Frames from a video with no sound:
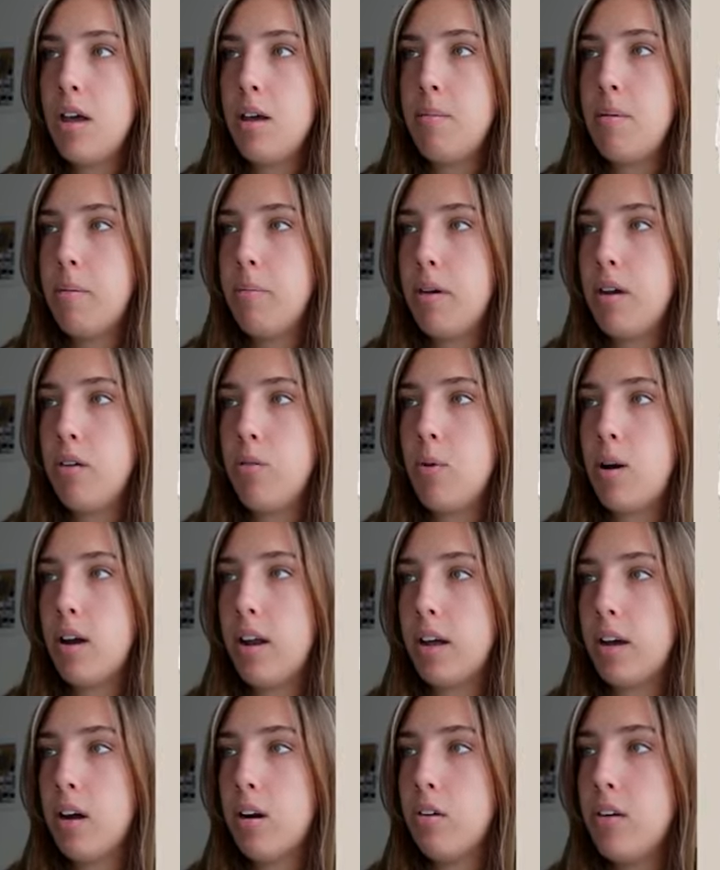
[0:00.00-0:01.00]
Maybe you want
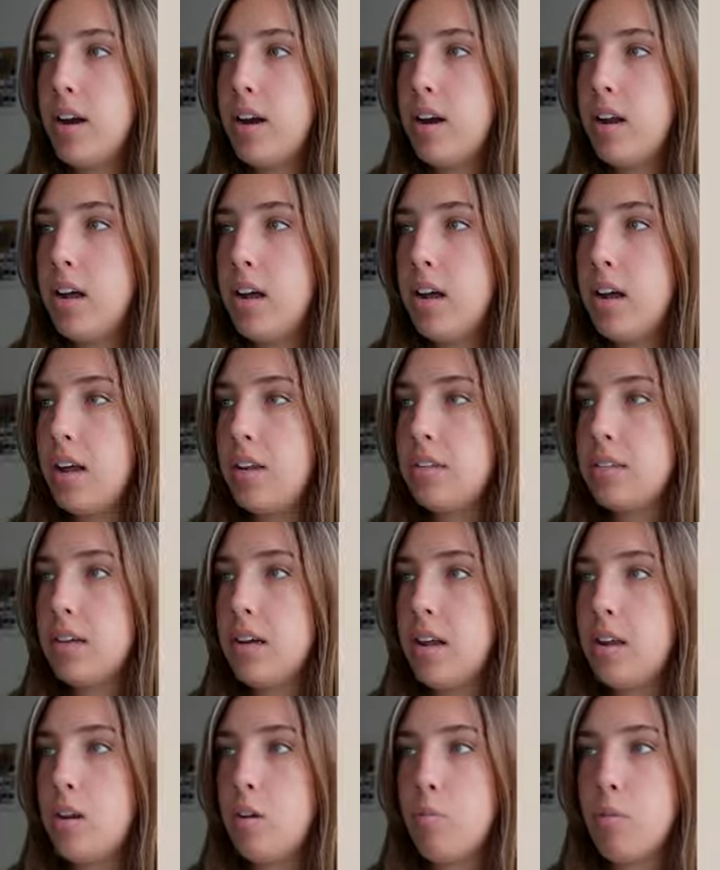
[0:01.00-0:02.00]
like a gradient
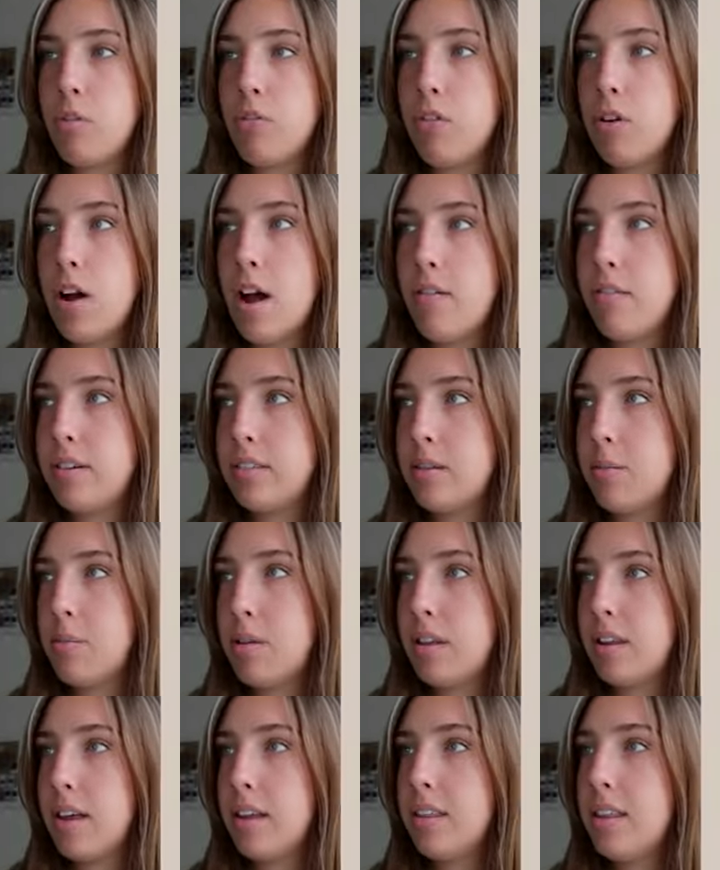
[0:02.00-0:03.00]
and you prefer having
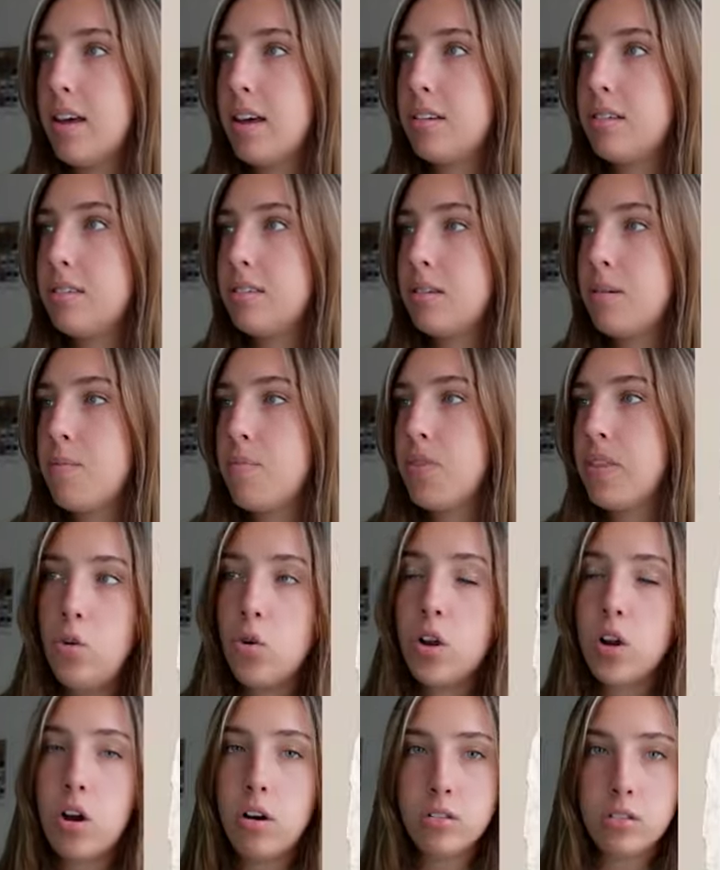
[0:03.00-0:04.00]
something like this. You
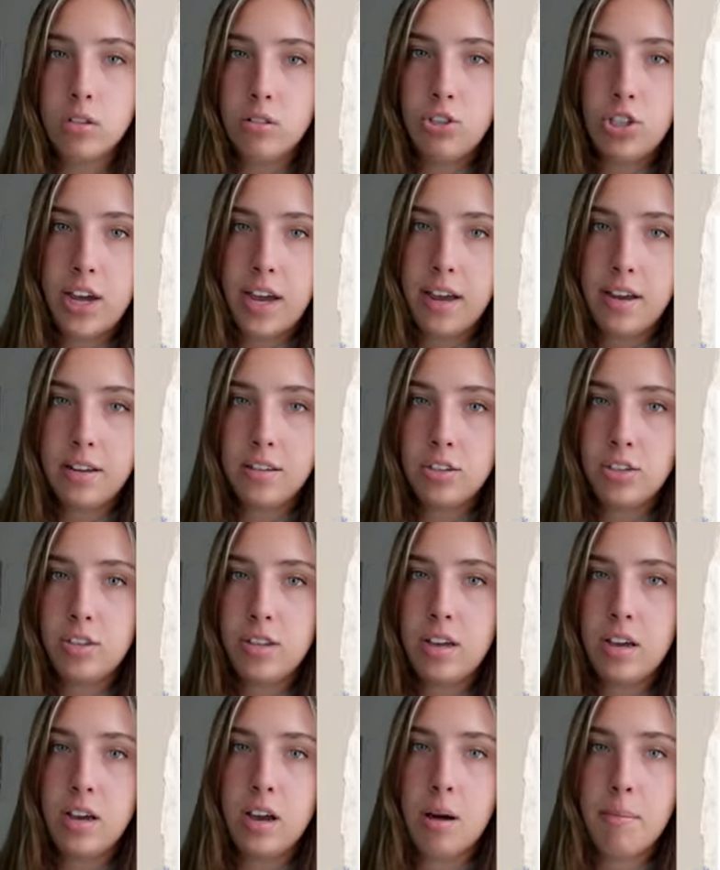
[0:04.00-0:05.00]
can also change
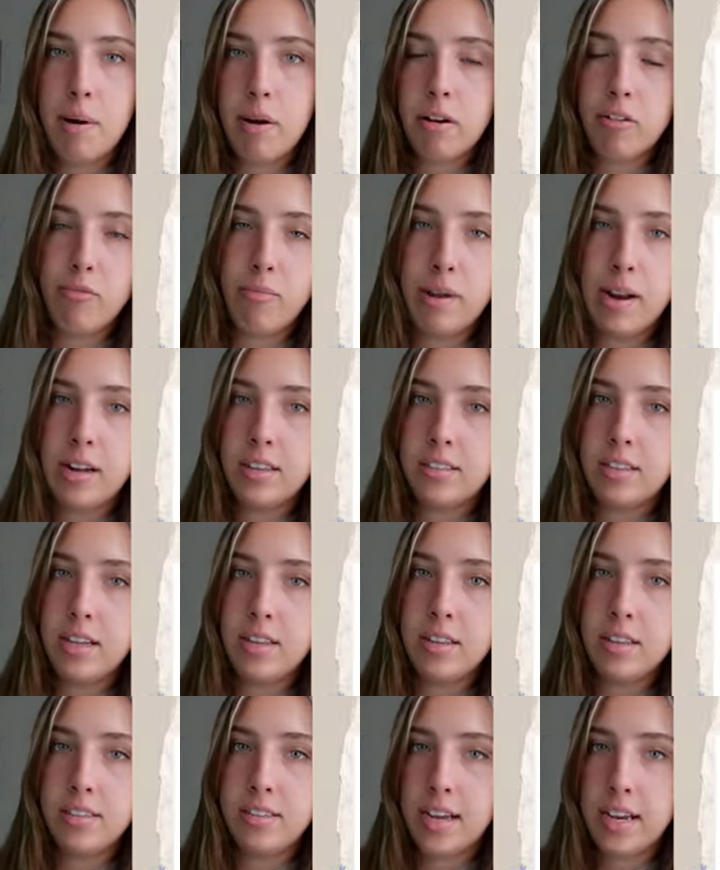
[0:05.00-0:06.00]
the amount of minutes
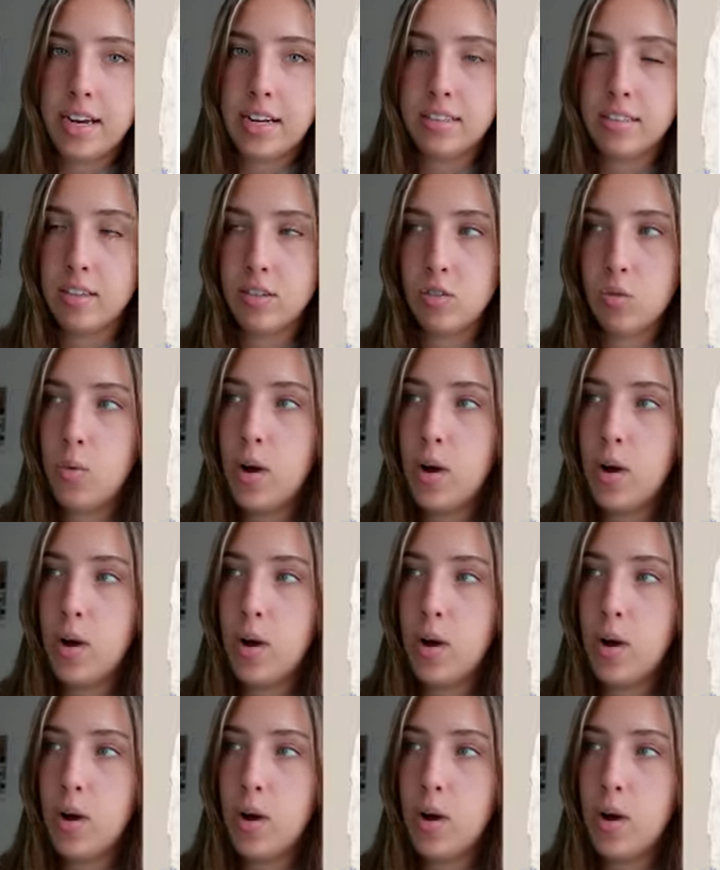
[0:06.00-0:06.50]
in the settings as